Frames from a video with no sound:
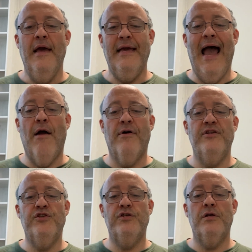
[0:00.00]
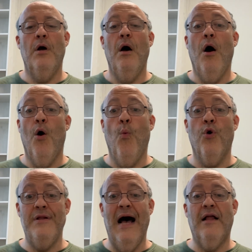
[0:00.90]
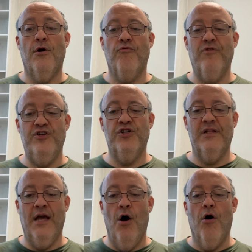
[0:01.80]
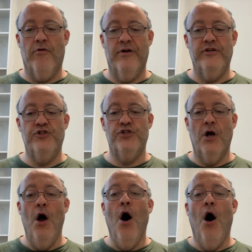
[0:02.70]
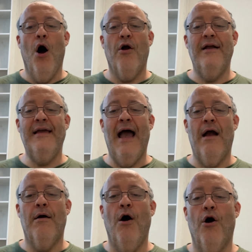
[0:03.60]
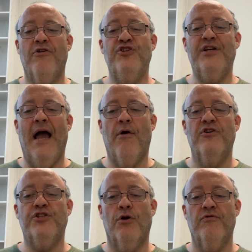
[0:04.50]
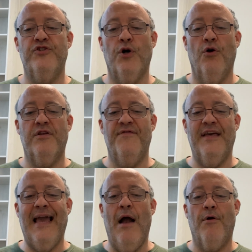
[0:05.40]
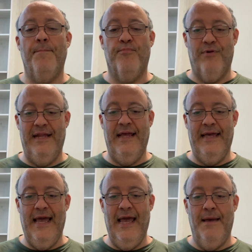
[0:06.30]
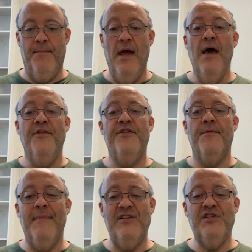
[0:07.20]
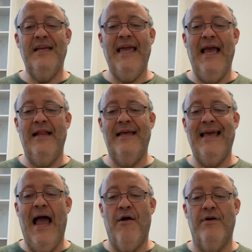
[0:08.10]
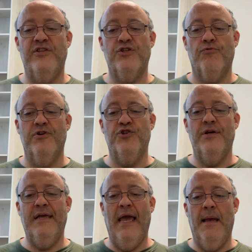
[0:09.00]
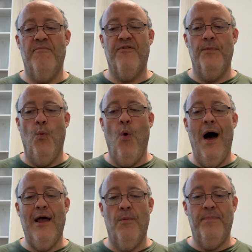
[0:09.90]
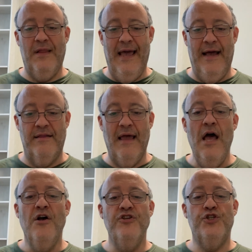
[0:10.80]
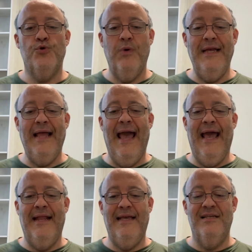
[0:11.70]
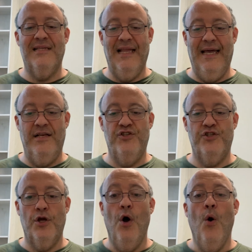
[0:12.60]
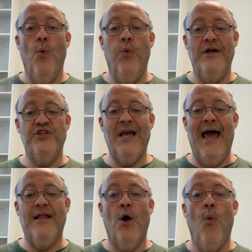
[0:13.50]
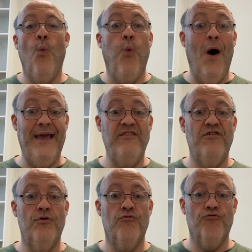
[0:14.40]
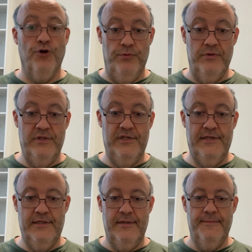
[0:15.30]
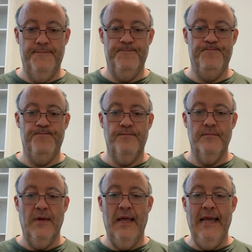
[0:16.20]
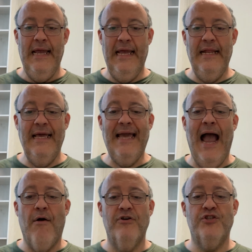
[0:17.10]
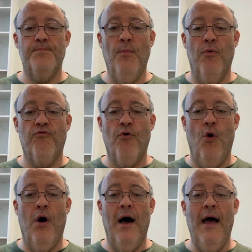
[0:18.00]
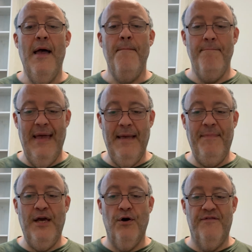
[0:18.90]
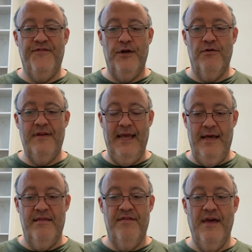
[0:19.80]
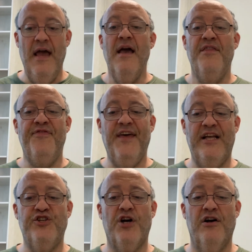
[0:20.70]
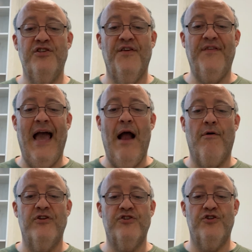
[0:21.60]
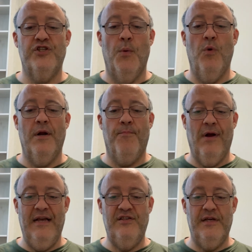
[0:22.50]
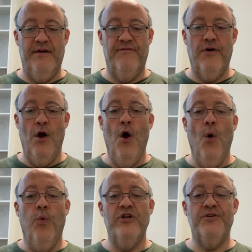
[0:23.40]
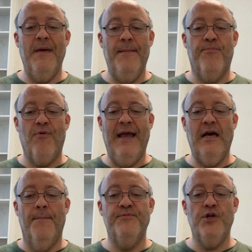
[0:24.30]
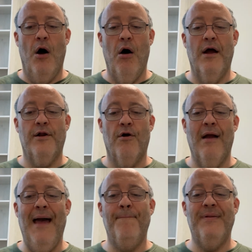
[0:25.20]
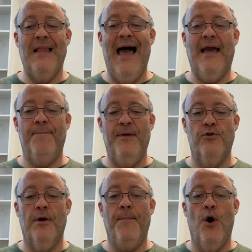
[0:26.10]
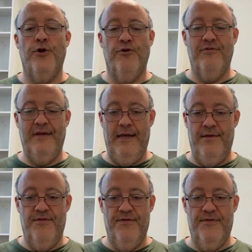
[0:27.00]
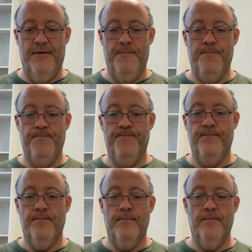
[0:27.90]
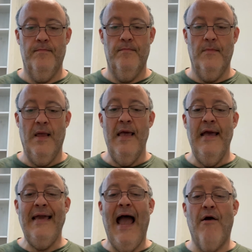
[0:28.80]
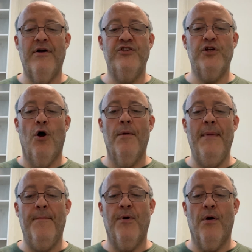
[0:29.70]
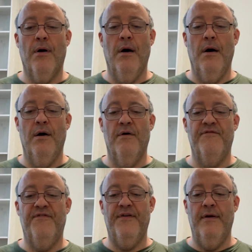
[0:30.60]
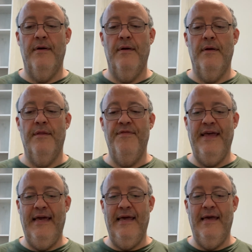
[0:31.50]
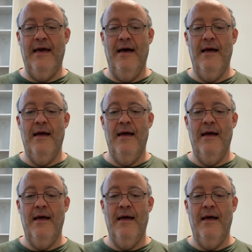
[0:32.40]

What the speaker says: Carrots were not originally orange. Orange carrots are a result of the carrot breeding game. The domesticated carrots originally came from the wild plant, sweet anise lace, which had white roots. Eating carrots raw may be good for your teeth. Thick chunks of carrots are somewhat abrasive, which may break up tartar and plaque buildup on your teeth. Carrots are a member of the